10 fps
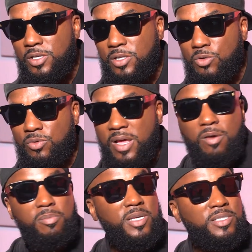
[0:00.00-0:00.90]
so now
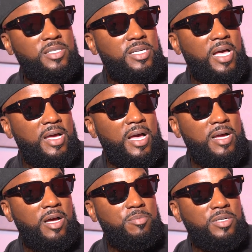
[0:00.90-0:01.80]
basically I, I
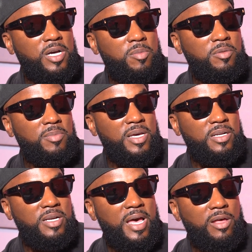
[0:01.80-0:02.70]
I become the man
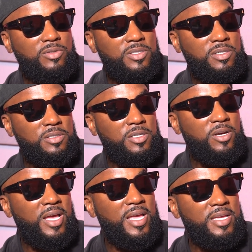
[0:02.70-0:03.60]
of the house at a
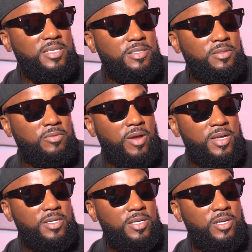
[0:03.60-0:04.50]
young age, right,